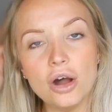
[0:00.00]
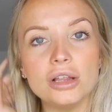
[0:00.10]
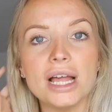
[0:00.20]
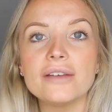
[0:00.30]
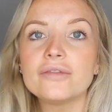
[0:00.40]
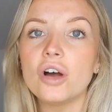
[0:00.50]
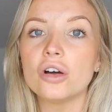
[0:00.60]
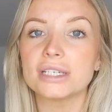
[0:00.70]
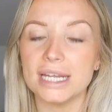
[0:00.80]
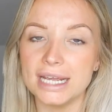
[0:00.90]
all I've
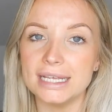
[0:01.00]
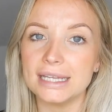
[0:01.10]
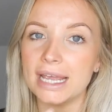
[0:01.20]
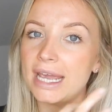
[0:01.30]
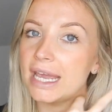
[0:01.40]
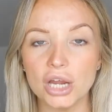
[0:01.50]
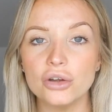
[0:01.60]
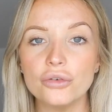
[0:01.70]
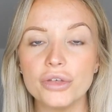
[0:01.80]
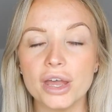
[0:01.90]
got is
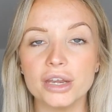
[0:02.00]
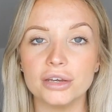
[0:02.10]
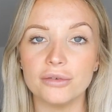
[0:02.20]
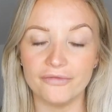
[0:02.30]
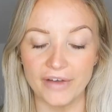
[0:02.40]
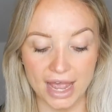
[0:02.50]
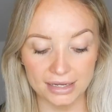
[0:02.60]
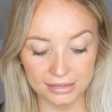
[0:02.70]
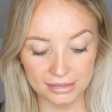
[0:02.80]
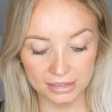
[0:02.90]
another
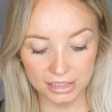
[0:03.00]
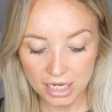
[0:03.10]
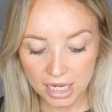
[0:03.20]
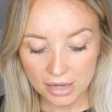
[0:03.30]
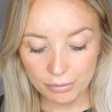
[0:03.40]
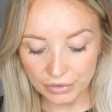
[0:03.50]
vest,